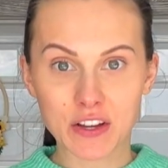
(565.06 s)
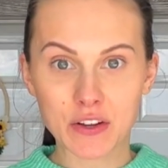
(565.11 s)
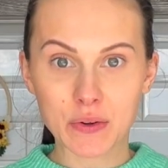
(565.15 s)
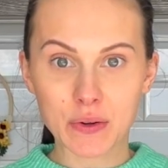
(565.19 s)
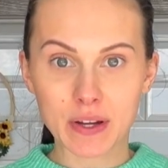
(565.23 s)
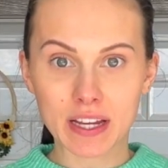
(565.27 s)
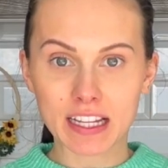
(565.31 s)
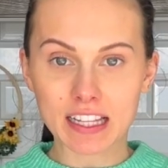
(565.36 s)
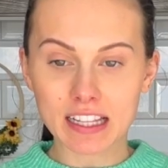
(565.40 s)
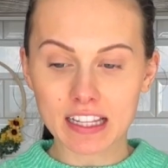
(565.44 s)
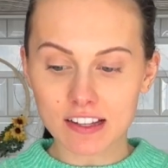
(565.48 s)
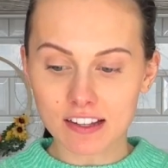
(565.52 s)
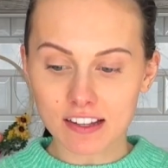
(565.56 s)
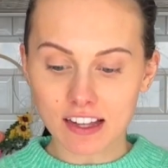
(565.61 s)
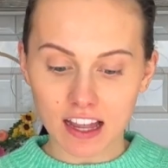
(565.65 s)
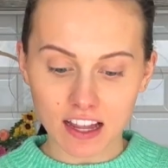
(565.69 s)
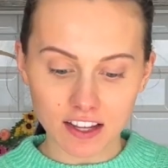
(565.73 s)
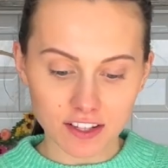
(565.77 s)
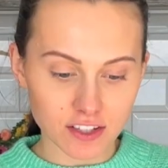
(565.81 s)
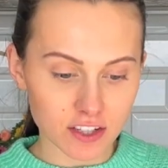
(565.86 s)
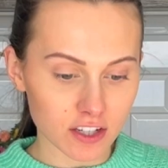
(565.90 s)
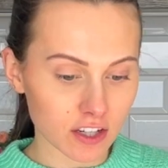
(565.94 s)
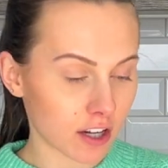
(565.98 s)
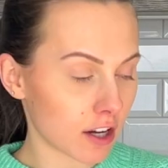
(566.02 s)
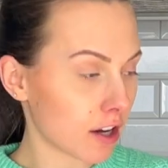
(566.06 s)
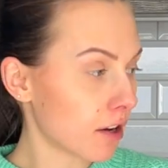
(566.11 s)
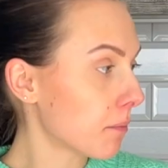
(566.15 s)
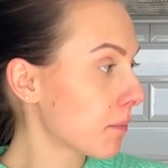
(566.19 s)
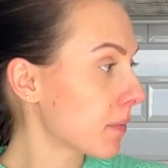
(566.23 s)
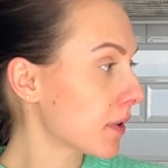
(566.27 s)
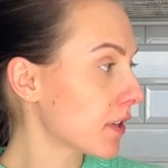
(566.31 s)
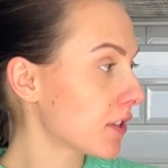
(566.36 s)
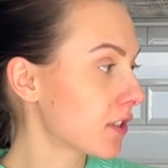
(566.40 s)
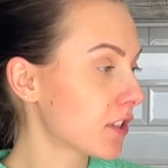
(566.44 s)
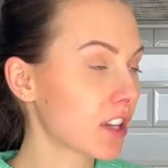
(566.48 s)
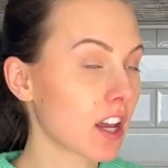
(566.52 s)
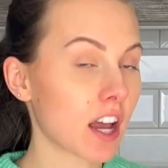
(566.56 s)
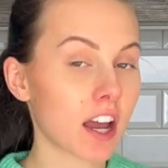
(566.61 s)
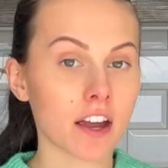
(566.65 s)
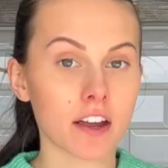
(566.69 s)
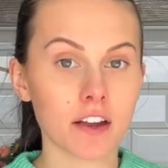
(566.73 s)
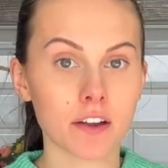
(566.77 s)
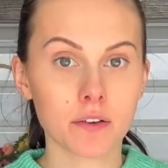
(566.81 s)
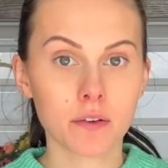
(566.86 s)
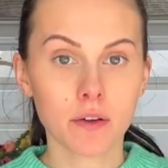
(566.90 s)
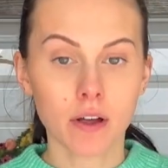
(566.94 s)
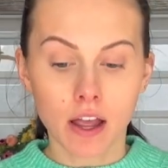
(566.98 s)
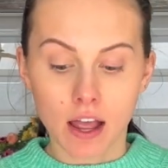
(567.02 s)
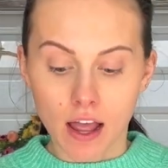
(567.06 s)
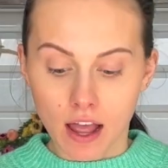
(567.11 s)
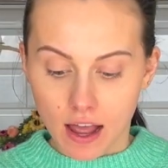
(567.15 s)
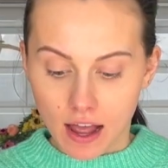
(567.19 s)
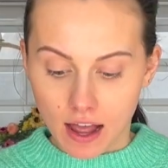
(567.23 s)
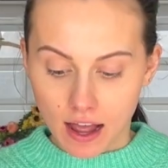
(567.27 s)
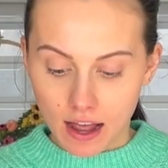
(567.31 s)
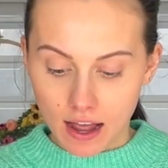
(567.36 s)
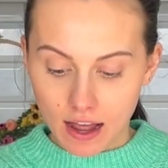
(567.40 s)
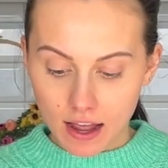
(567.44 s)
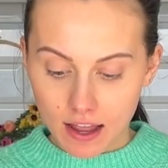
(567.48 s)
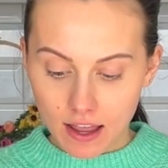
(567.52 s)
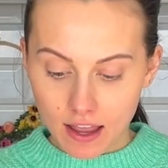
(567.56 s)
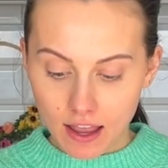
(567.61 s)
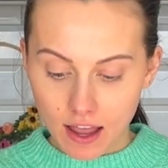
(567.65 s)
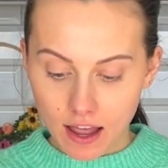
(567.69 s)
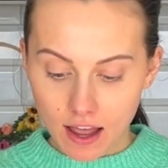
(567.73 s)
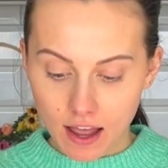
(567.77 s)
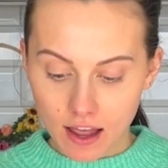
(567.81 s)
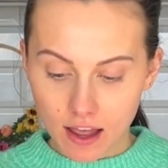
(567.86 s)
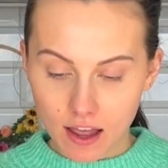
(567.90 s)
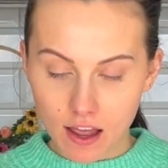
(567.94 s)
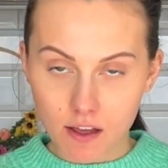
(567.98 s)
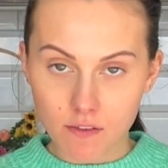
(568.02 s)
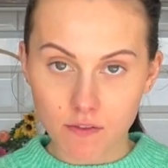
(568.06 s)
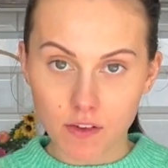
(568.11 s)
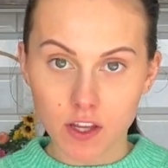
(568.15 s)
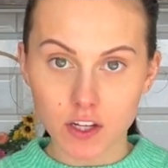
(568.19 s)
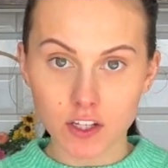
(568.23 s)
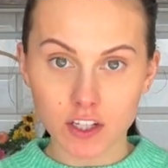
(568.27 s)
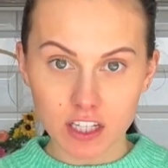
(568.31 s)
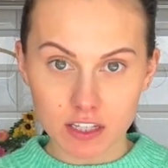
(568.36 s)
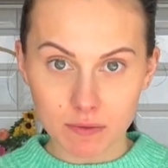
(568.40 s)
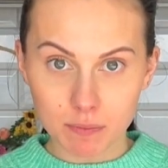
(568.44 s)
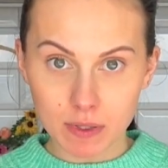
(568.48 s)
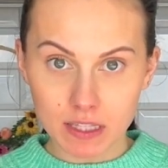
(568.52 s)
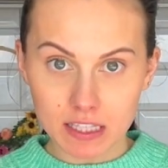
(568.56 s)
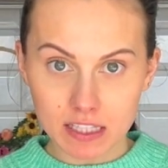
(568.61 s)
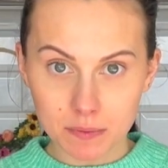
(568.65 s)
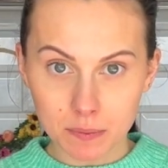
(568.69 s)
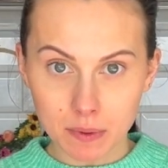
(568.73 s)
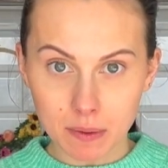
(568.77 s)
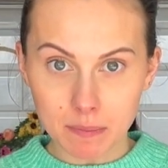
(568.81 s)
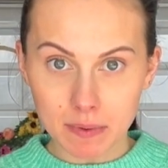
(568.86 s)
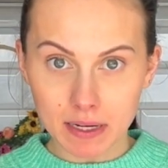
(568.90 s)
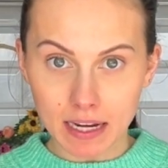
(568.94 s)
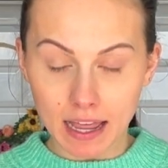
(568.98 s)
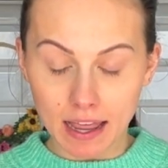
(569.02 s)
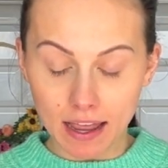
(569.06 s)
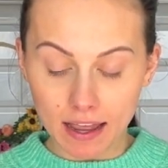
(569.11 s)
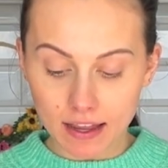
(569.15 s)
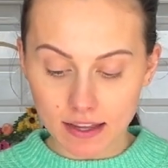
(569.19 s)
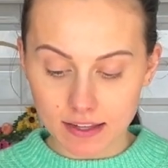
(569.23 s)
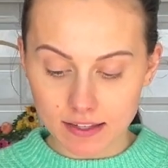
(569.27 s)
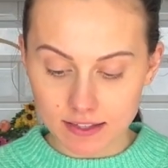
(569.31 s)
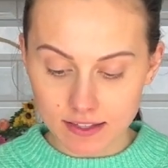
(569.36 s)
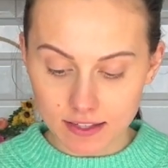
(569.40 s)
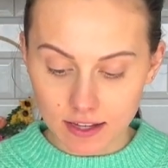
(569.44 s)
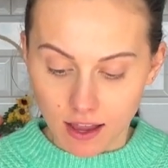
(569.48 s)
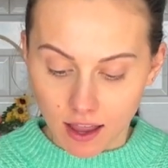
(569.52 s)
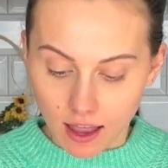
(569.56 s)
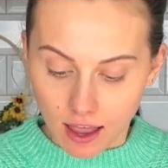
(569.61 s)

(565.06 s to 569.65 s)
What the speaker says: quick little catch up. So I have just been to M&S